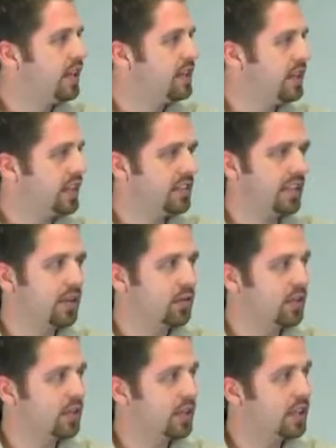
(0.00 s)
Since then,
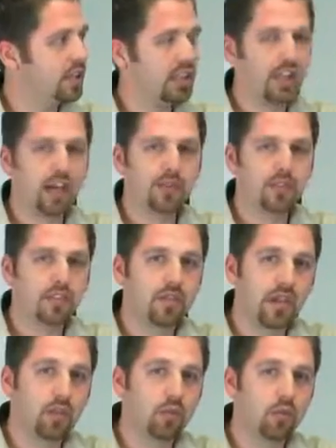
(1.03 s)
we've seen the adoption of
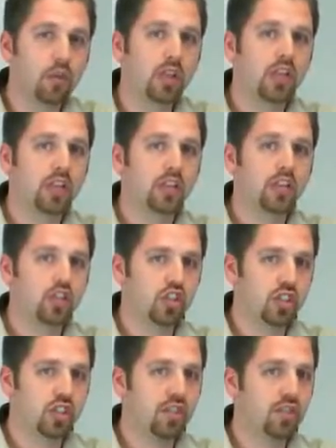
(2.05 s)

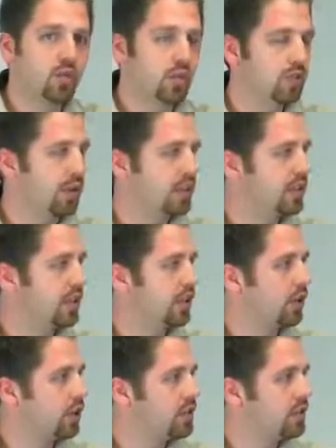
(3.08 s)
802.11g, which basically
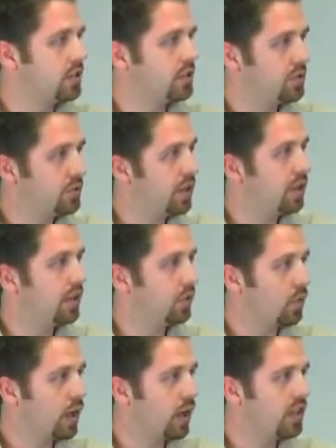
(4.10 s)
increases the speed and the
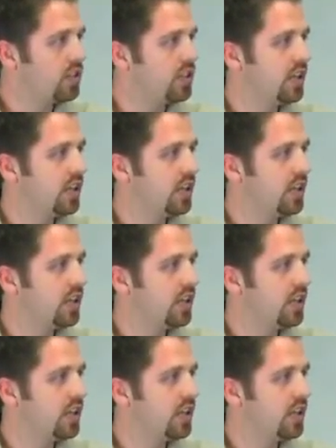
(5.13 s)
range.